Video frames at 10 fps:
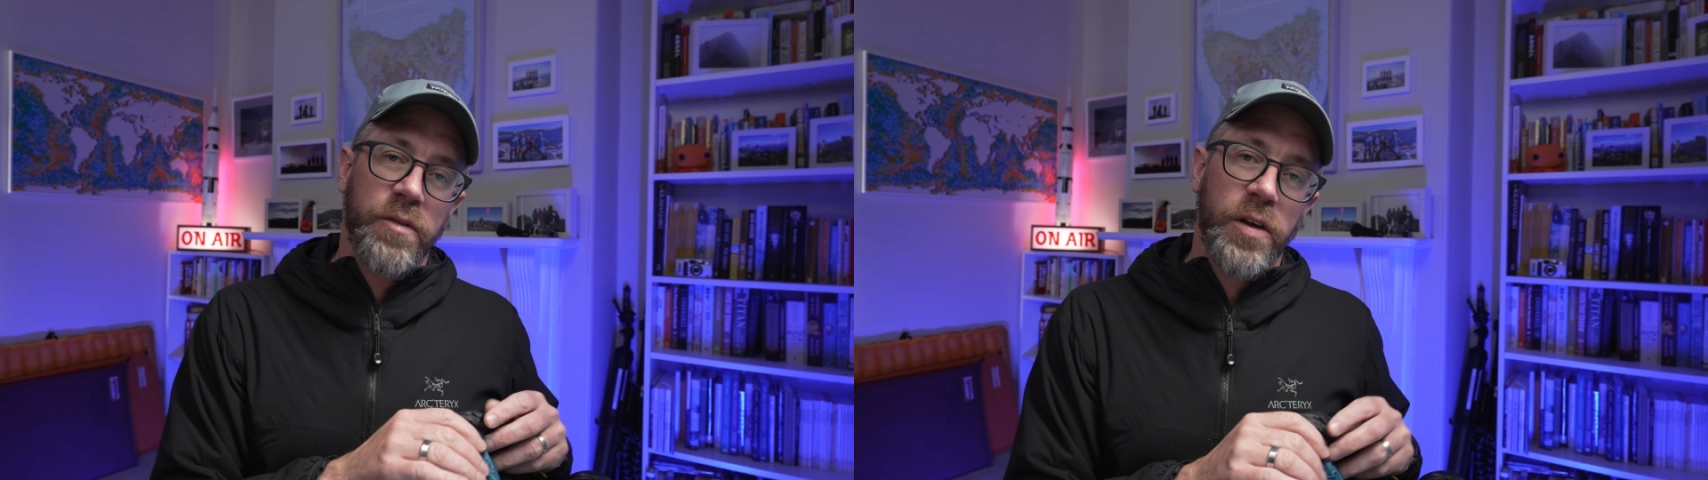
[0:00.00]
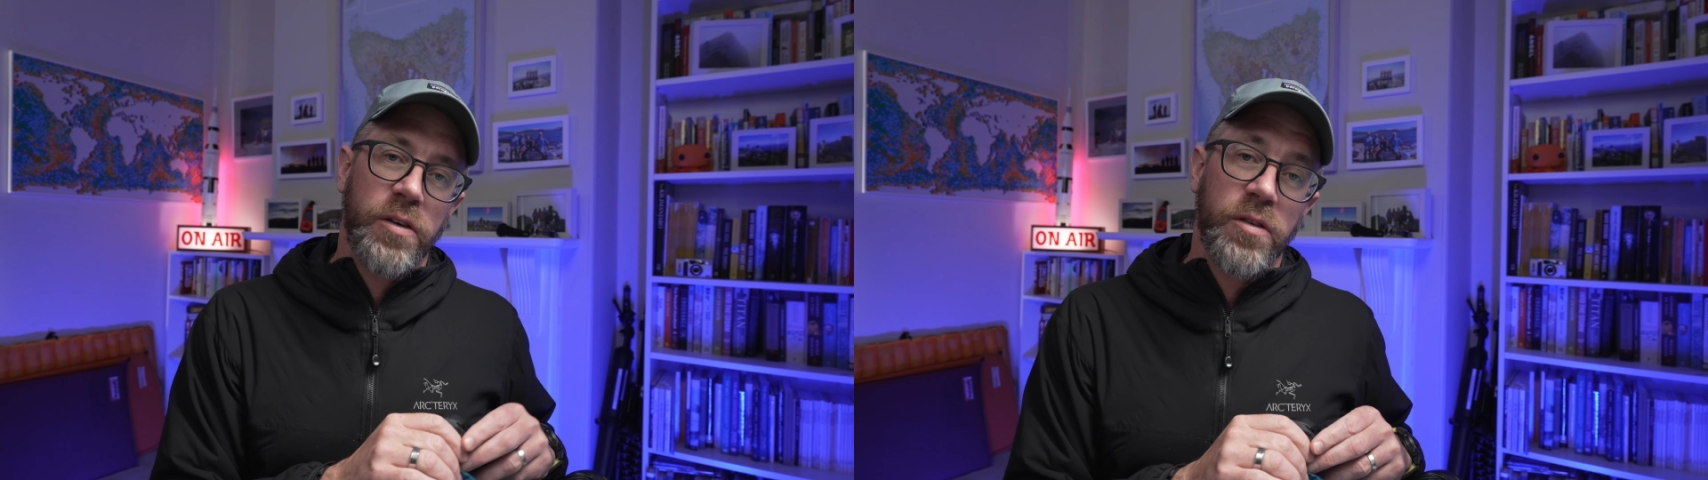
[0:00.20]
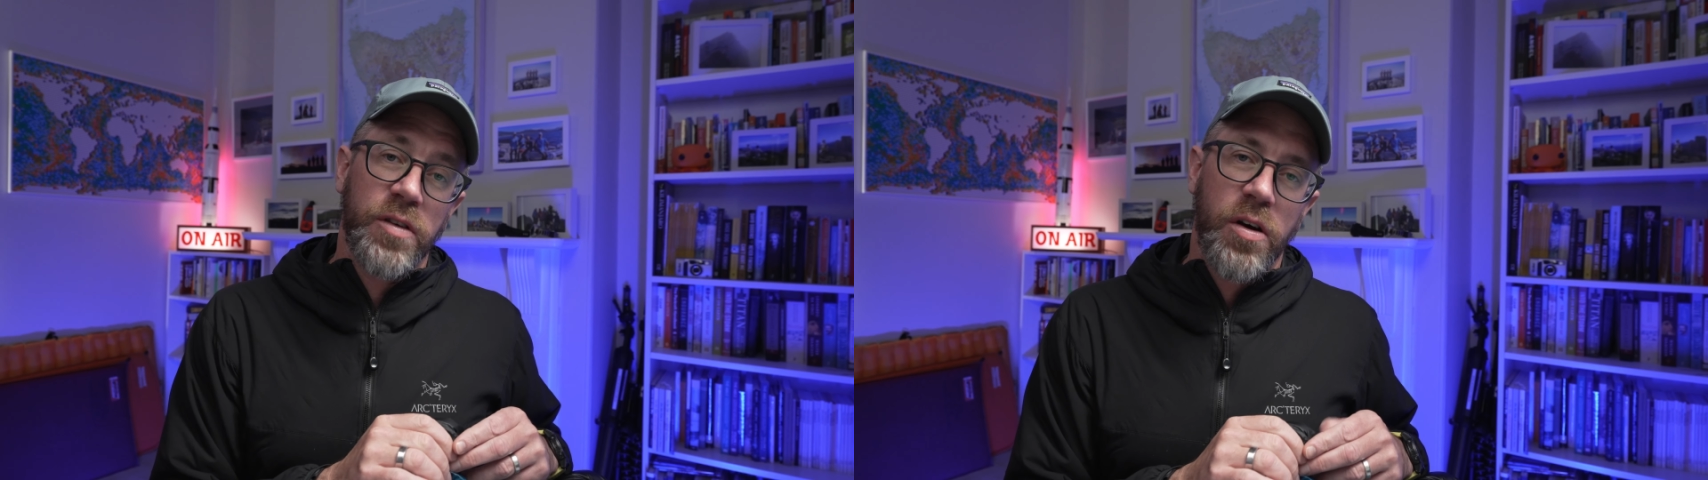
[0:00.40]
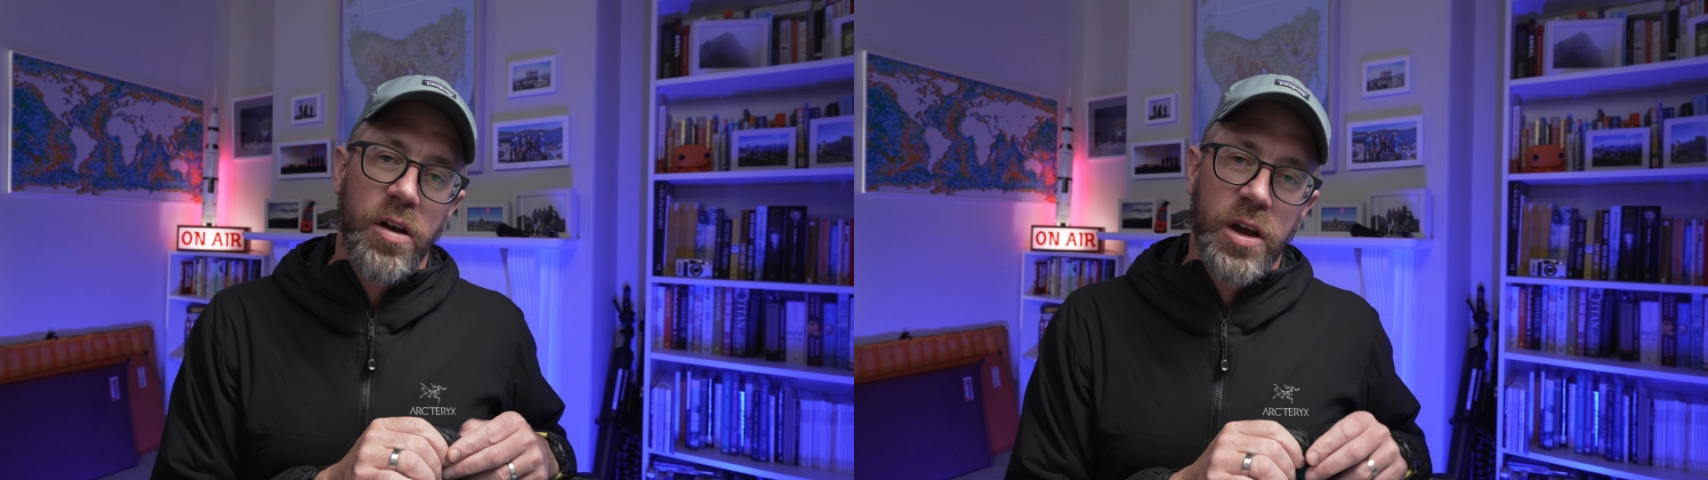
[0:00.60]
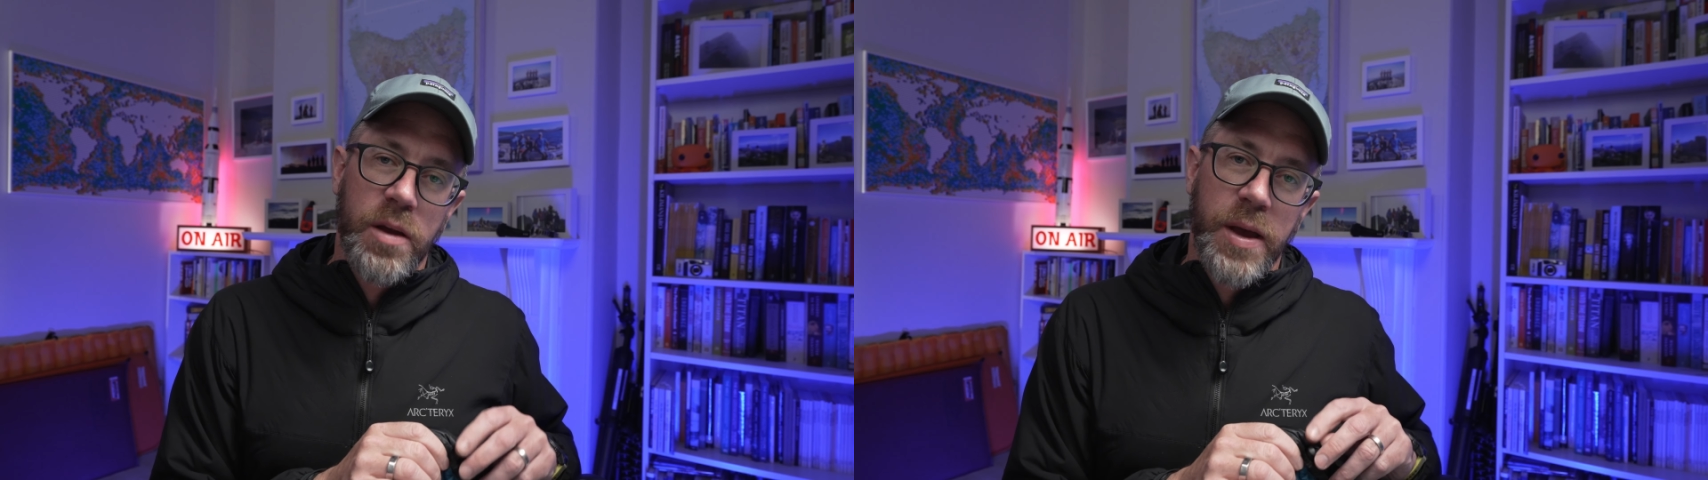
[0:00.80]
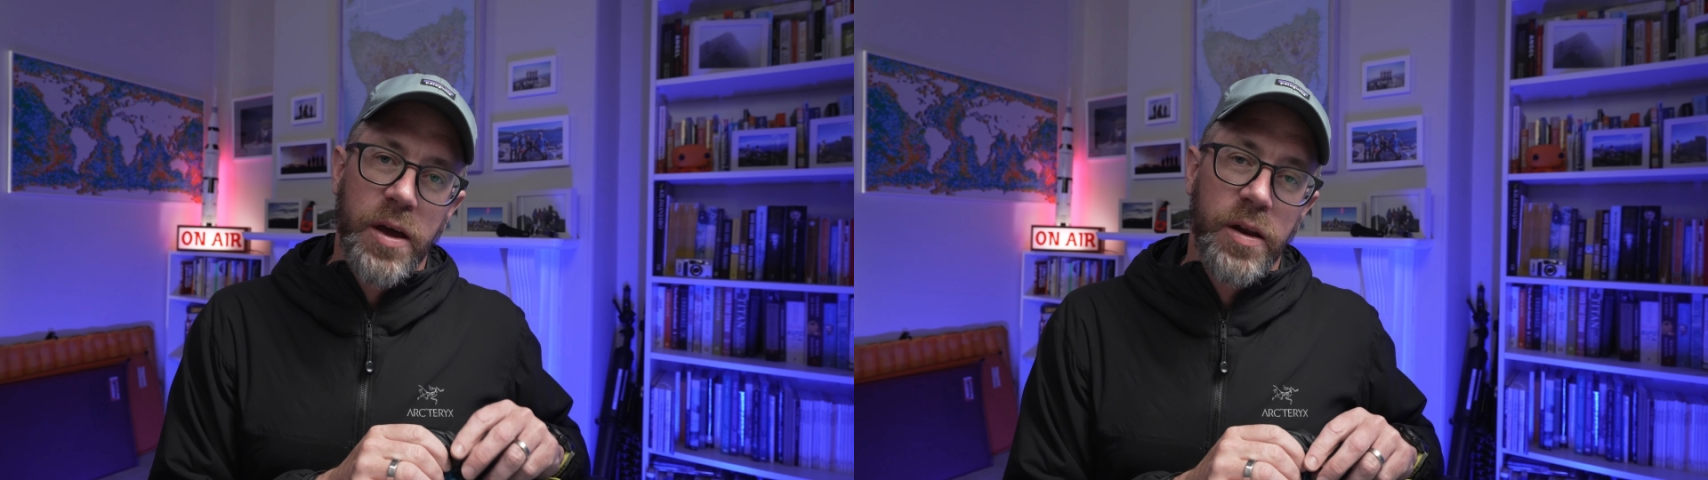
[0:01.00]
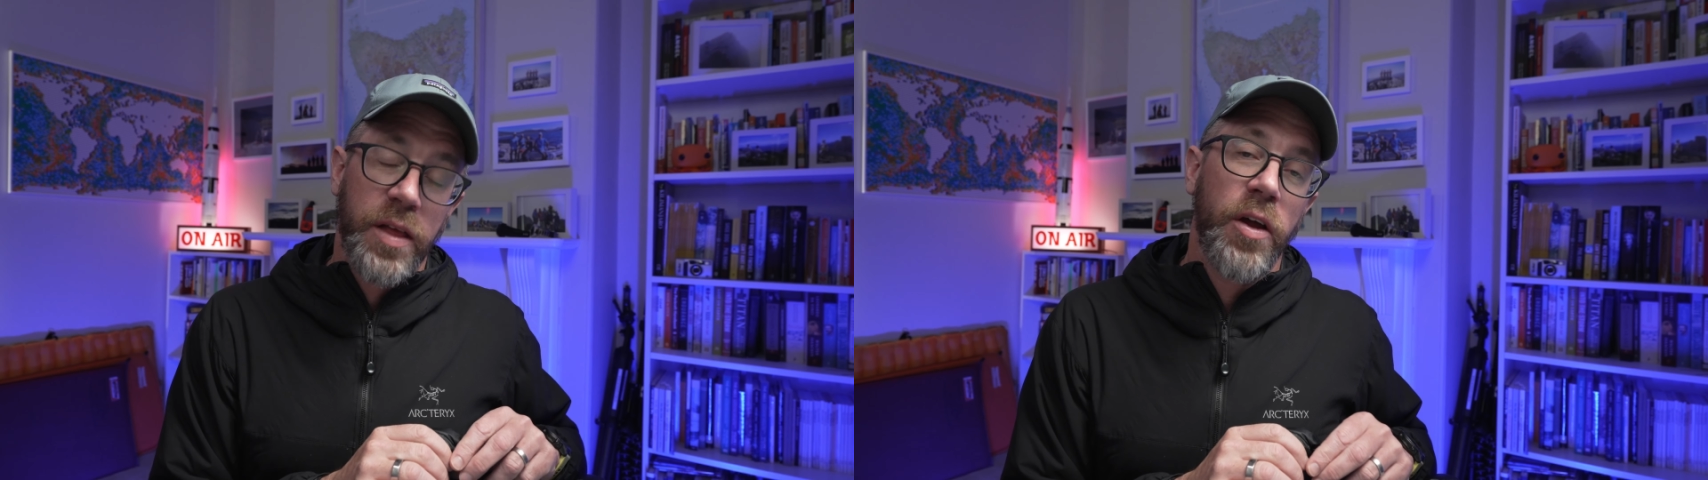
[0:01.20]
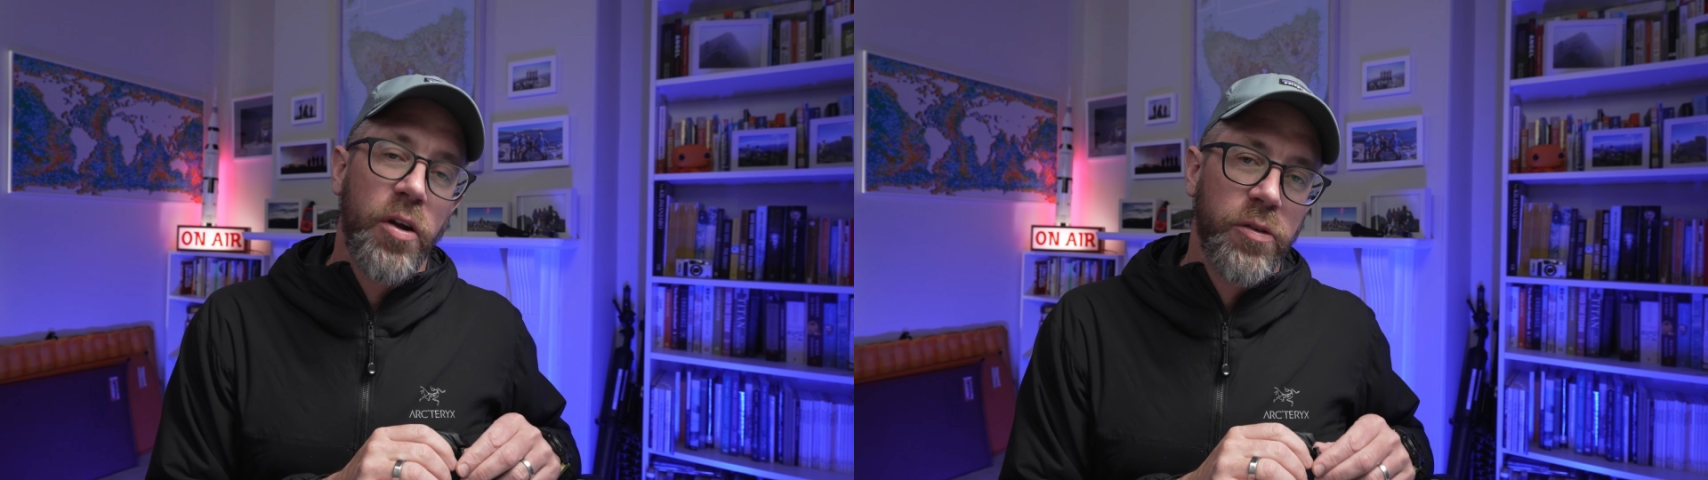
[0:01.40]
features that I like about it and that I